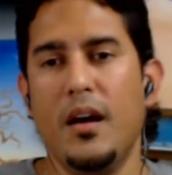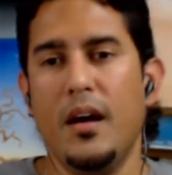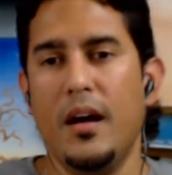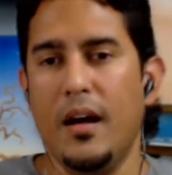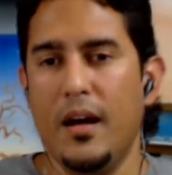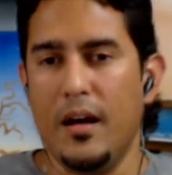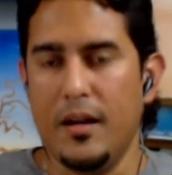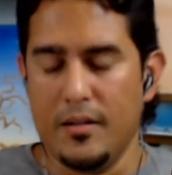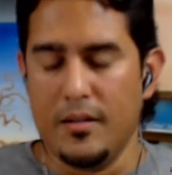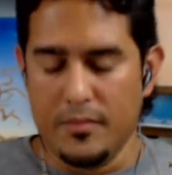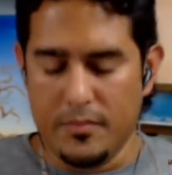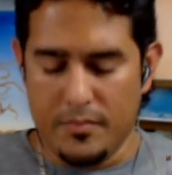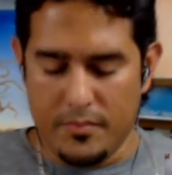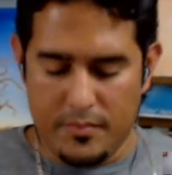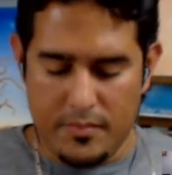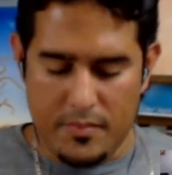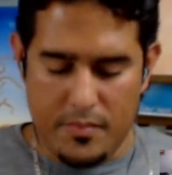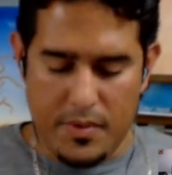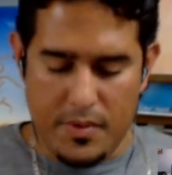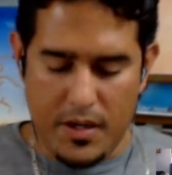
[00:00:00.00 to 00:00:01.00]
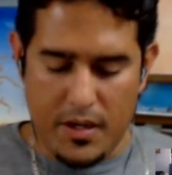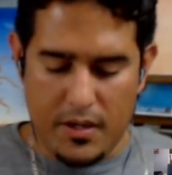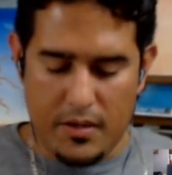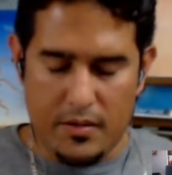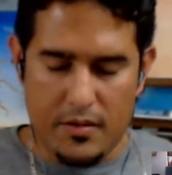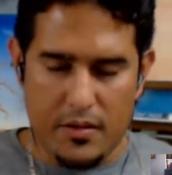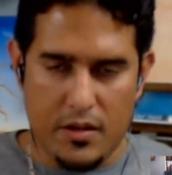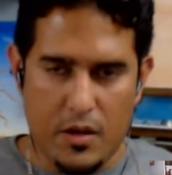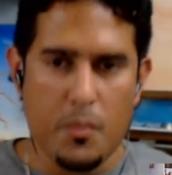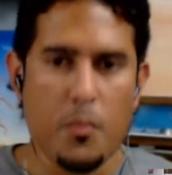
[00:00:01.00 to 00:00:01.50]
uh, but
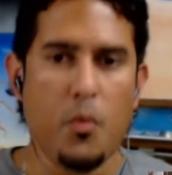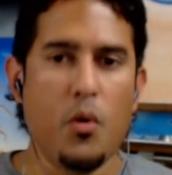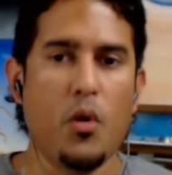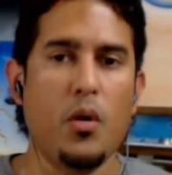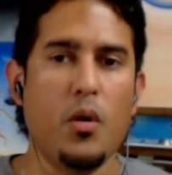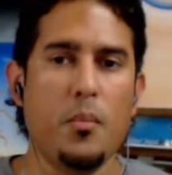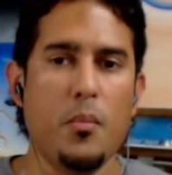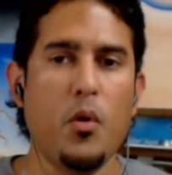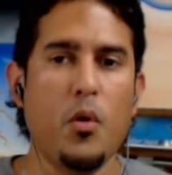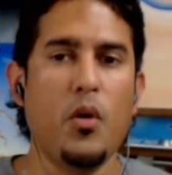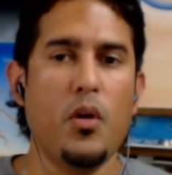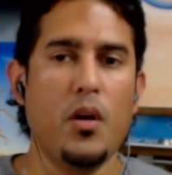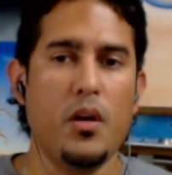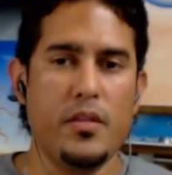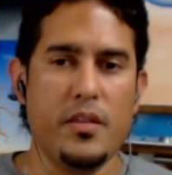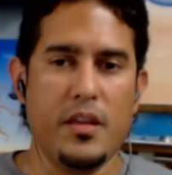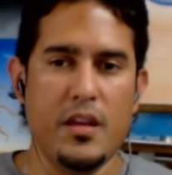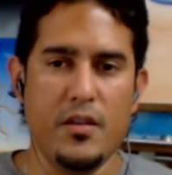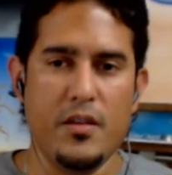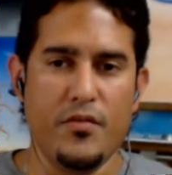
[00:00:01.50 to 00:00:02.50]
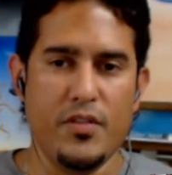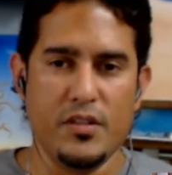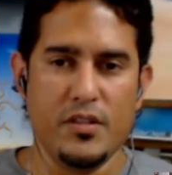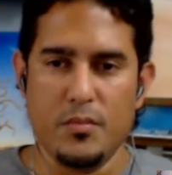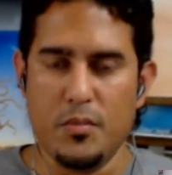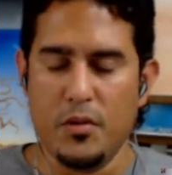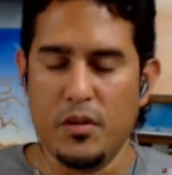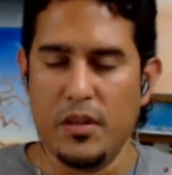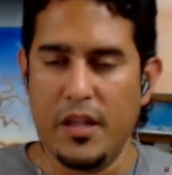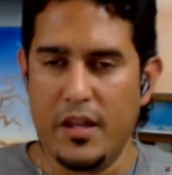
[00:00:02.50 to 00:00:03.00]
more on the
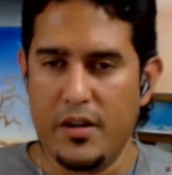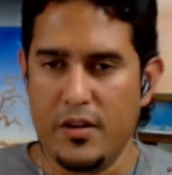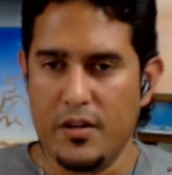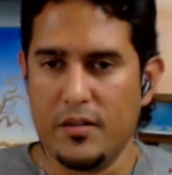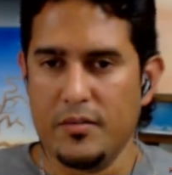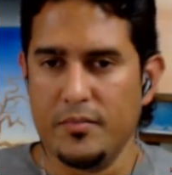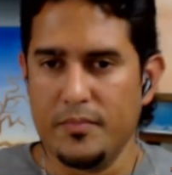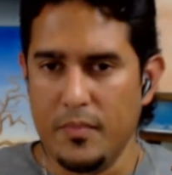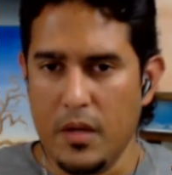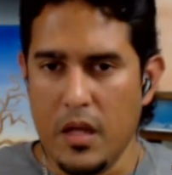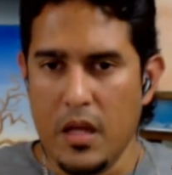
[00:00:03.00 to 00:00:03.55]
invisible later.